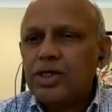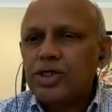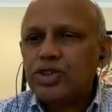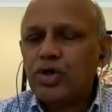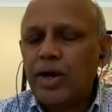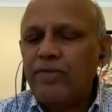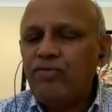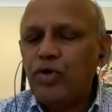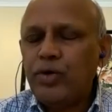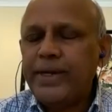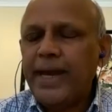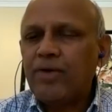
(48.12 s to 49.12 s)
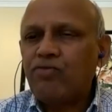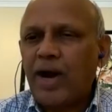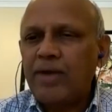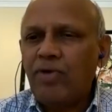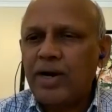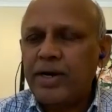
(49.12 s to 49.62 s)
So if you take
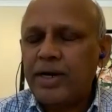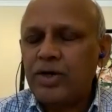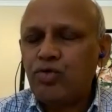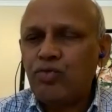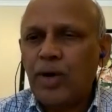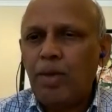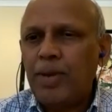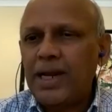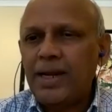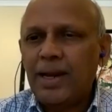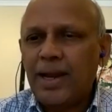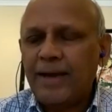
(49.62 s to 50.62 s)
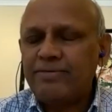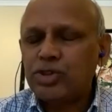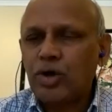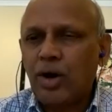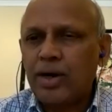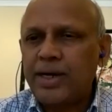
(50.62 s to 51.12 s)
512 million
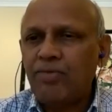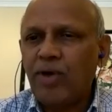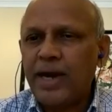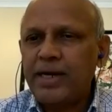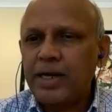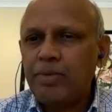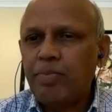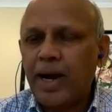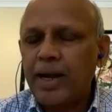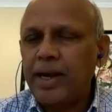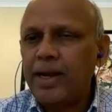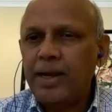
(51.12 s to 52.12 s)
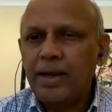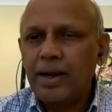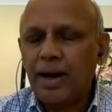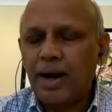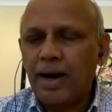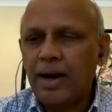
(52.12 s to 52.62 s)
livestock divided by
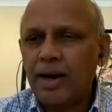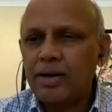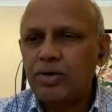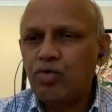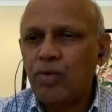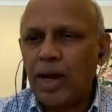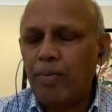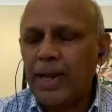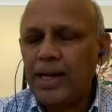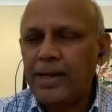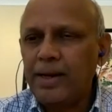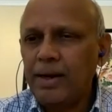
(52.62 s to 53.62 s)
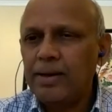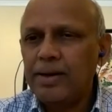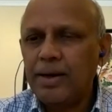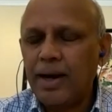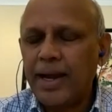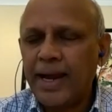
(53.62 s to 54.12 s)
uh, 12 million
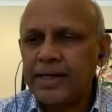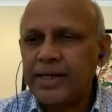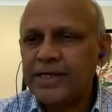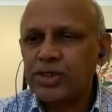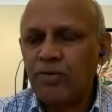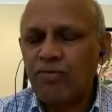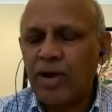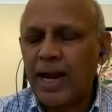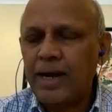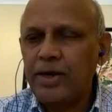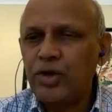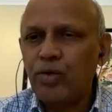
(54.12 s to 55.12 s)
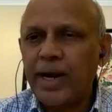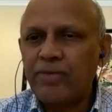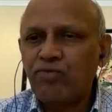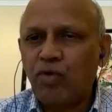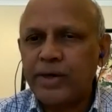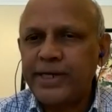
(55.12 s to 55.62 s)
hectares of land, you
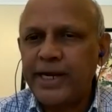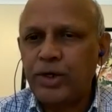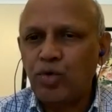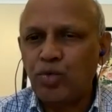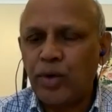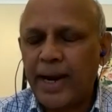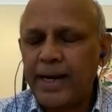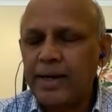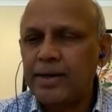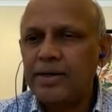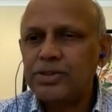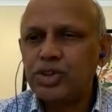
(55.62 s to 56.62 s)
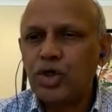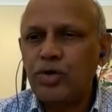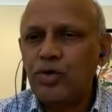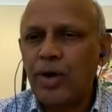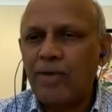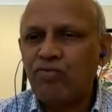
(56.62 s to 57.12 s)
get 42, right? So
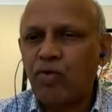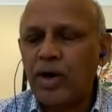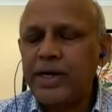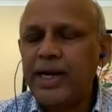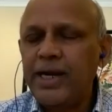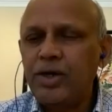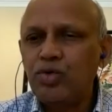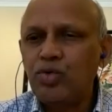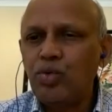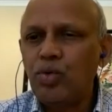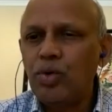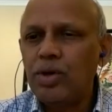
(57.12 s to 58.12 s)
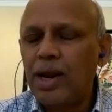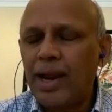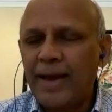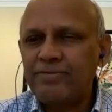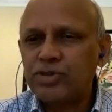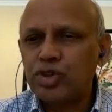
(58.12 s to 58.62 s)
you have 42
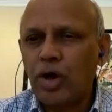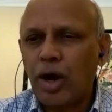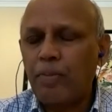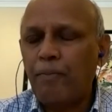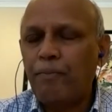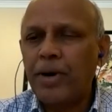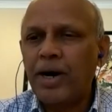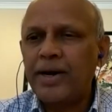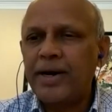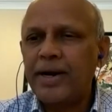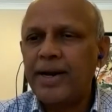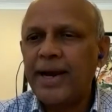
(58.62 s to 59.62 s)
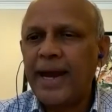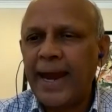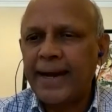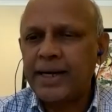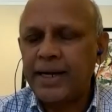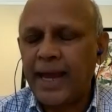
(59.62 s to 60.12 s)
livestock per
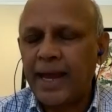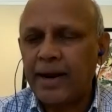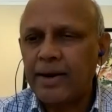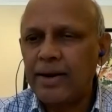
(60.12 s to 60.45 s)
hectare.